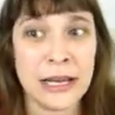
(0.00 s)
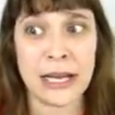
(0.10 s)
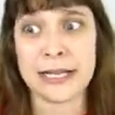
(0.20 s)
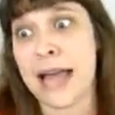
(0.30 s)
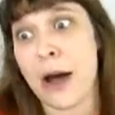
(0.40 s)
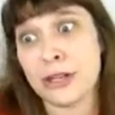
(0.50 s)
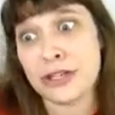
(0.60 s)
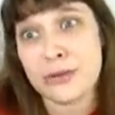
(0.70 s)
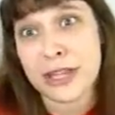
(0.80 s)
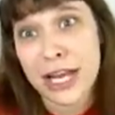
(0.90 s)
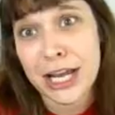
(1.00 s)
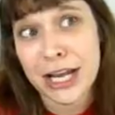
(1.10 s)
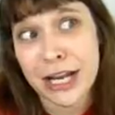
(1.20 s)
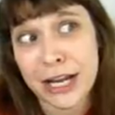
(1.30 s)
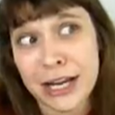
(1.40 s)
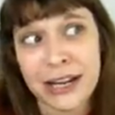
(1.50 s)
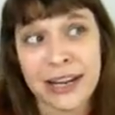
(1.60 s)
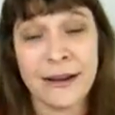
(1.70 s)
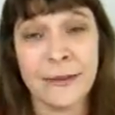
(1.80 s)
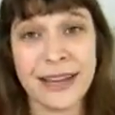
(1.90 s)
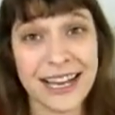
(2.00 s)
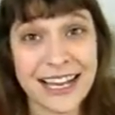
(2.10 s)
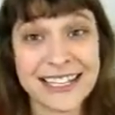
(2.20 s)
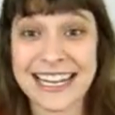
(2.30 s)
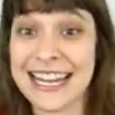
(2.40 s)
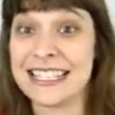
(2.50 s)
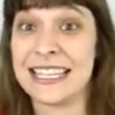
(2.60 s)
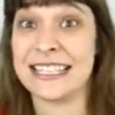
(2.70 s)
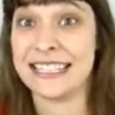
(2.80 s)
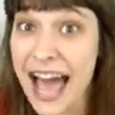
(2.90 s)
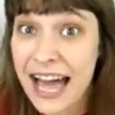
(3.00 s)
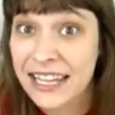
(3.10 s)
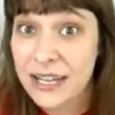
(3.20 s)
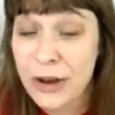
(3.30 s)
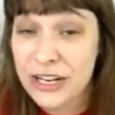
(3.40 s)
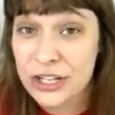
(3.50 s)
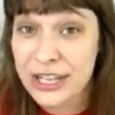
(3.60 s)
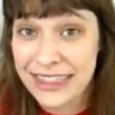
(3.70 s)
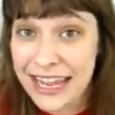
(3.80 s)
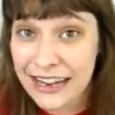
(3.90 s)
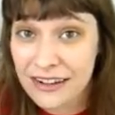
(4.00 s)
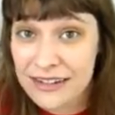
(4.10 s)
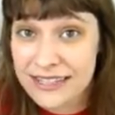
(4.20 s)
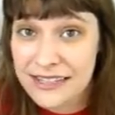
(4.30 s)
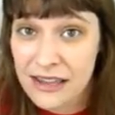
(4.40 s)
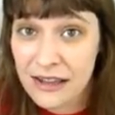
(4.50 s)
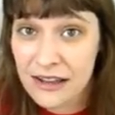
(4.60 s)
"It's not what you think" because it's exactly what she thinks.